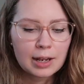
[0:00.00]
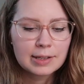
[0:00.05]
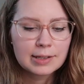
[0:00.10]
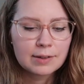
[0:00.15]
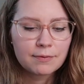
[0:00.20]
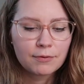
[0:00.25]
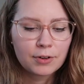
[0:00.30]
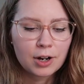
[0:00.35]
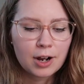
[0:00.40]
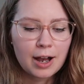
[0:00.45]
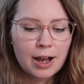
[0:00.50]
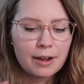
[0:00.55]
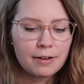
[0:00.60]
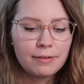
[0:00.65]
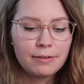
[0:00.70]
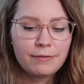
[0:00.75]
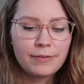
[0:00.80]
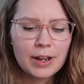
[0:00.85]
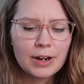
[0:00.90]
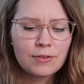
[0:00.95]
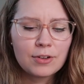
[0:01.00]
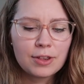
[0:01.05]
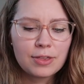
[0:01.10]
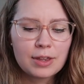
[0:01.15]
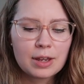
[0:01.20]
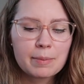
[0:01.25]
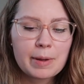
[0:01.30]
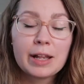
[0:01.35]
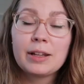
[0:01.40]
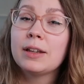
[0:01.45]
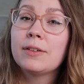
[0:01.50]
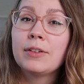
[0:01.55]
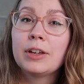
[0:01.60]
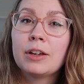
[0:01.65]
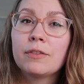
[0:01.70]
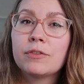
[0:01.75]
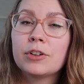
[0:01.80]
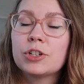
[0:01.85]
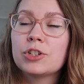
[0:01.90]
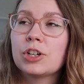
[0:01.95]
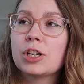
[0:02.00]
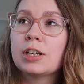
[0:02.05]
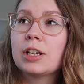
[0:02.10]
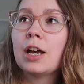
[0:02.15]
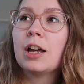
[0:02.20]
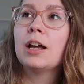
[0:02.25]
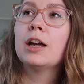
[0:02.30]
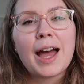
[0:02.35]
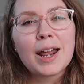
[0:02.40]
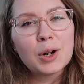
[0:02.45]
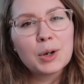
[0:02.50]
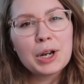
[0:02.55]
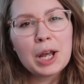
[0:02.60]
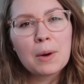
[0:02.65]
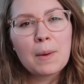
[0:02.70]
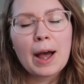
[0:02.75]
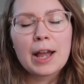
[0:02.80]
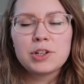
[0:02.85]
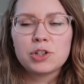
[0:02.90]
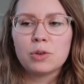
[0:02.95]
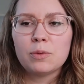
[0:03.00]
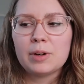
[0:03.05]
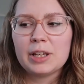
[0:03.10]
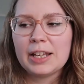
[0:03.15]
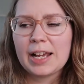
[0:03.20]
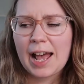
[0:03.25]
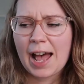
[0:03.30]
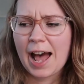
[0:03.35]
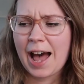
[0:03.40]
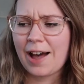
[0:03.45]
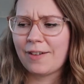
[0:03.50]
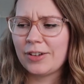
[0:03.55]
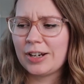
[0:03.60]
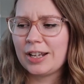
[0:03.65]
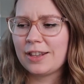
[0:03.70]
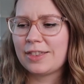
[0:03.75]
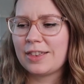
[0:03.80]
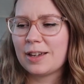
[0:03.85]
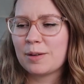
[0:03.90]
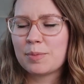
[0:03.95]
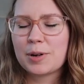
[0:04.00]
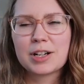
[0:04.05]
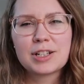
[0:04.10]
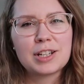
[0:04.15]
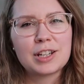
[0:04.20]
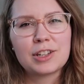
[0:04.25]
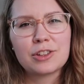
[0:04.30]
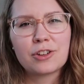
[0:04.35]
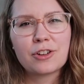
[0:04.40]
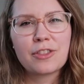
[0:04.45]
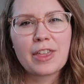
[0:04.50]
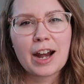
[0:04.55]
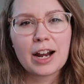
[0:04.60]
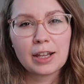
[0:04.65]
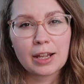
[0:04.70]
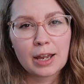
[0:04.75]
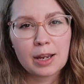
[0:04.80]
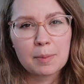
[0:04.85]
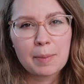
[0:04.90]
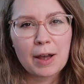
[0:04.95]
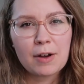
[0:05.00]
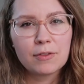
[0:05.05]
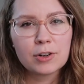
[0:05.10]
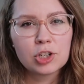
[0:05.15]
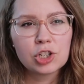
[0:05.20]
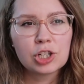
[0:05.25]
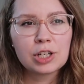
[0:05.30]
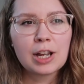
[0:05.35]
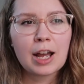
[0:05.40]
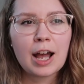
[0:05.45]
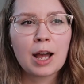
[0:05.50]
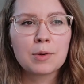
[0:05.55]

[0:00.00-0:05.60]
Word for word: I forgot, favorite thing about living in Virginia? I don't know, I don't really have anything particular that I like about Virginia.